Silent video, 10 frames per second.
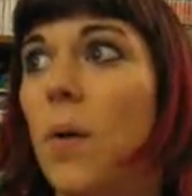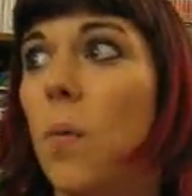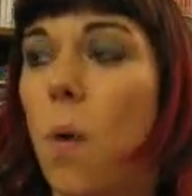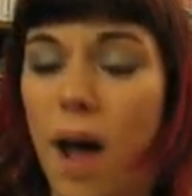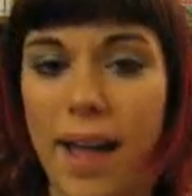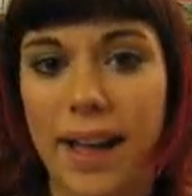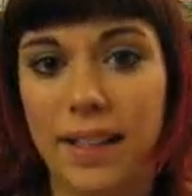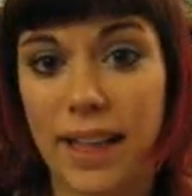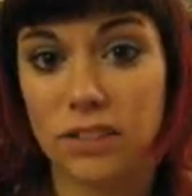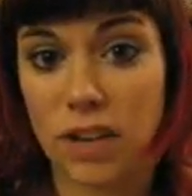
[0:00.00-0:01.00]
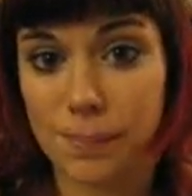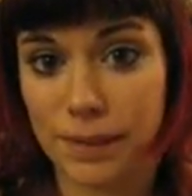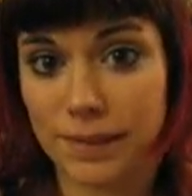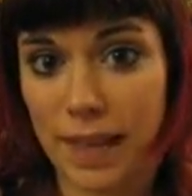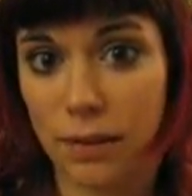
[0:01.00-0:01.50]
why I collect
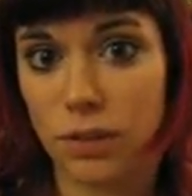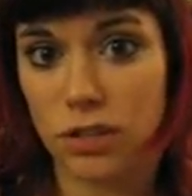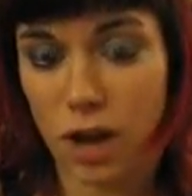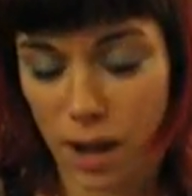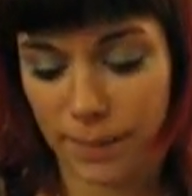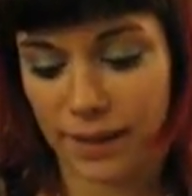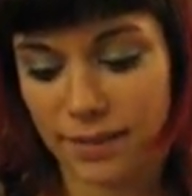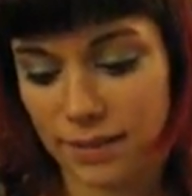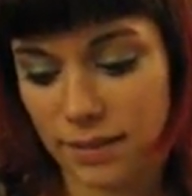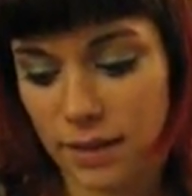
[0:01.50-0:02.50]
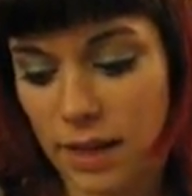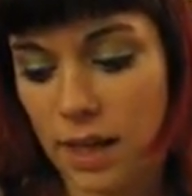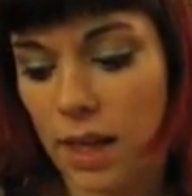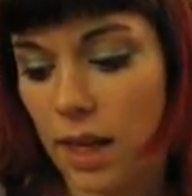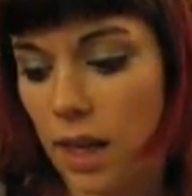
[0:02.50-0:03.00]
Japanese language comics,
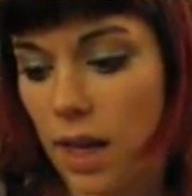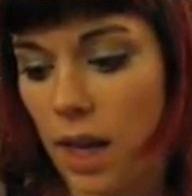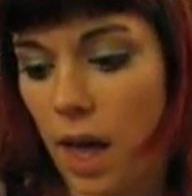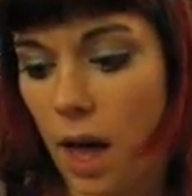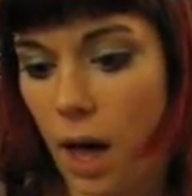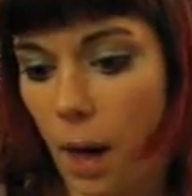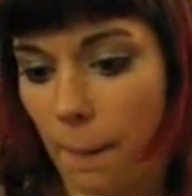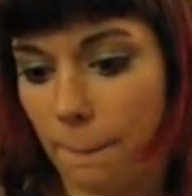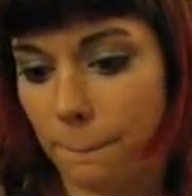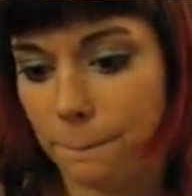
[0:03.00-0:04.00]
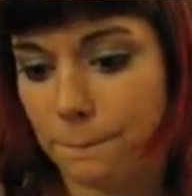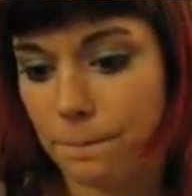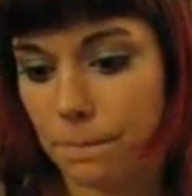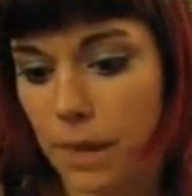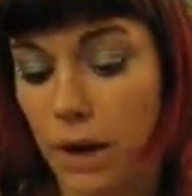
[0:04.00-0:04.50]
and
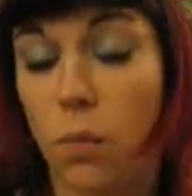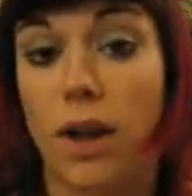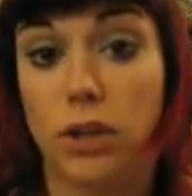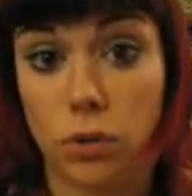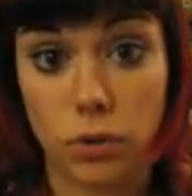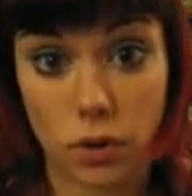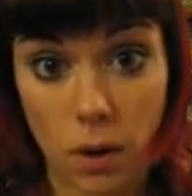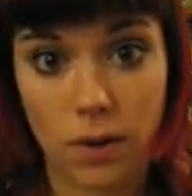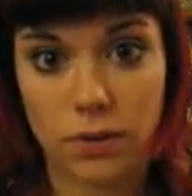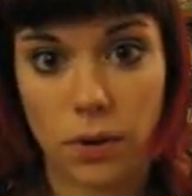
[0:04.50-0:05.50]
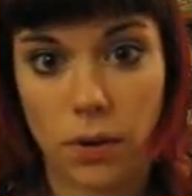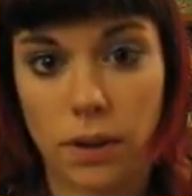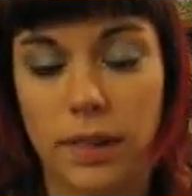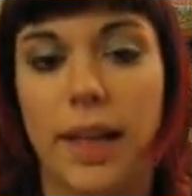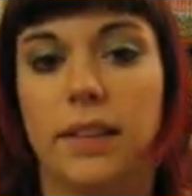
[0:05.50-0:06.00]
why you could also
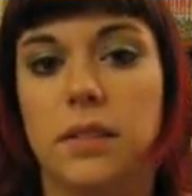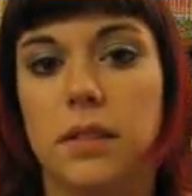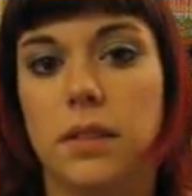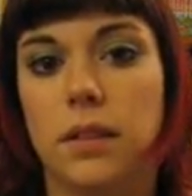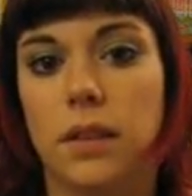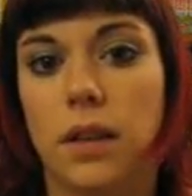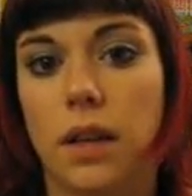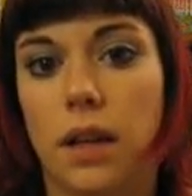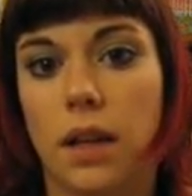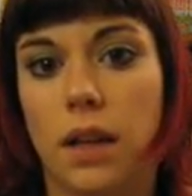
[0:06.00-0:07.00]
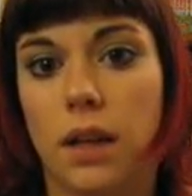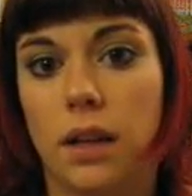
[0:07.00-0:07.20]
collect the